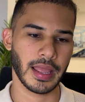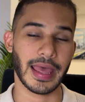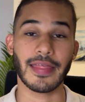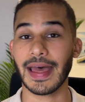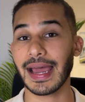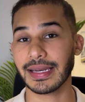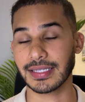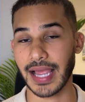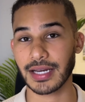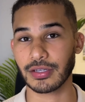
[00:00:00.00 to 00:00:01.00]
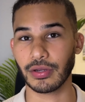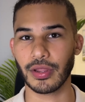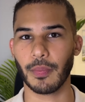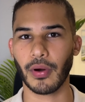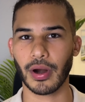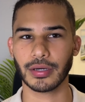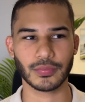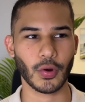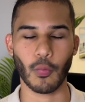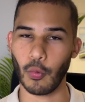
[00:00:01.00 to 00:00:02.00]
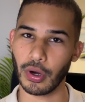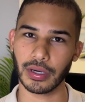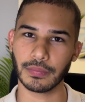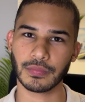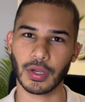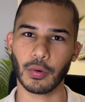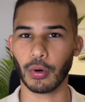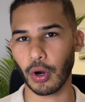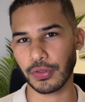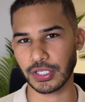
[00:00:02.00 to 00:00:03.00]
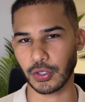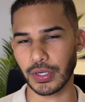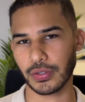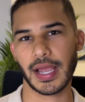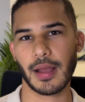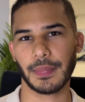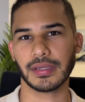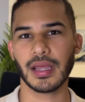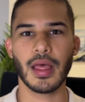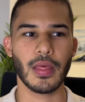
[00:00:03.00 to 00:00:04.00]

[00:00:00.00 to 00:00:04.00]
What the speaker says: And that is actually the part where growth is going to happen.